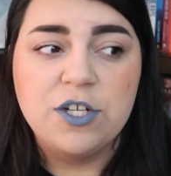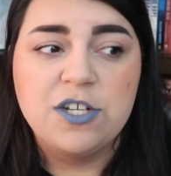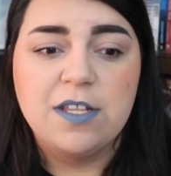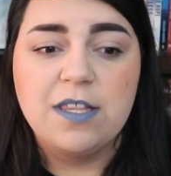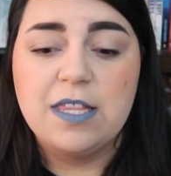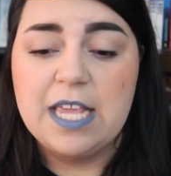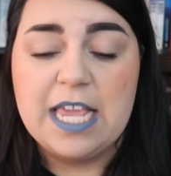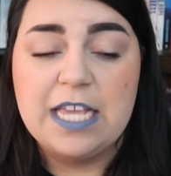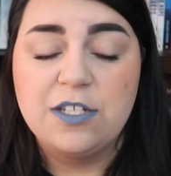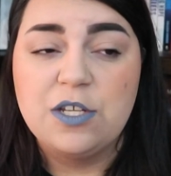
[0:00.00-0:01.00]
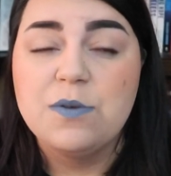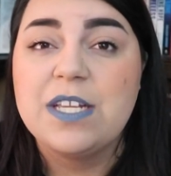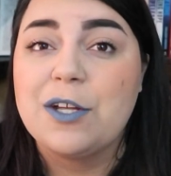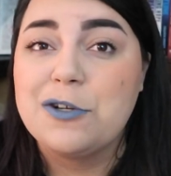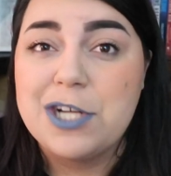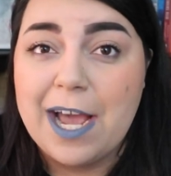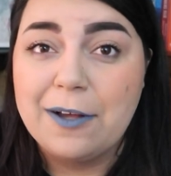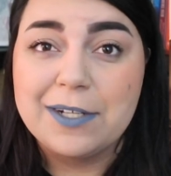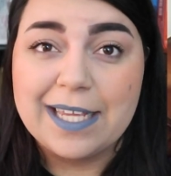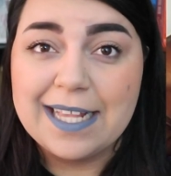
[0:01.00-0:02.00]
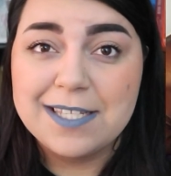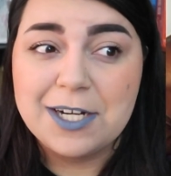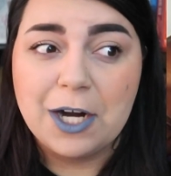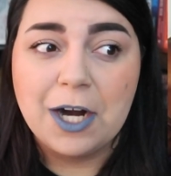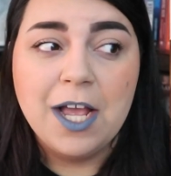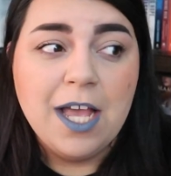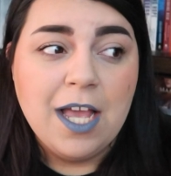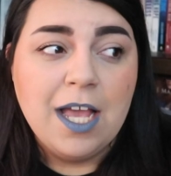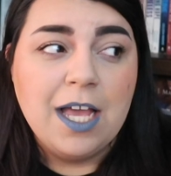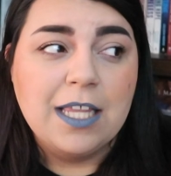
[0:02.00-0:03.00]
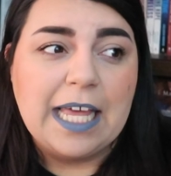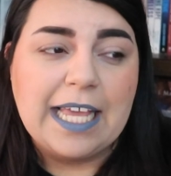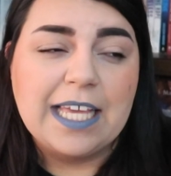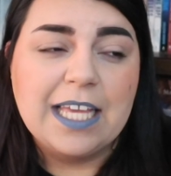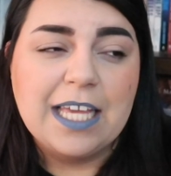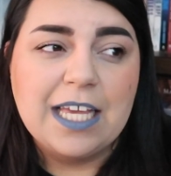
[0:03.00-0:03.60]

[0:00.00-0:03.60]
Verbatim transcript: She, he is using their child against her like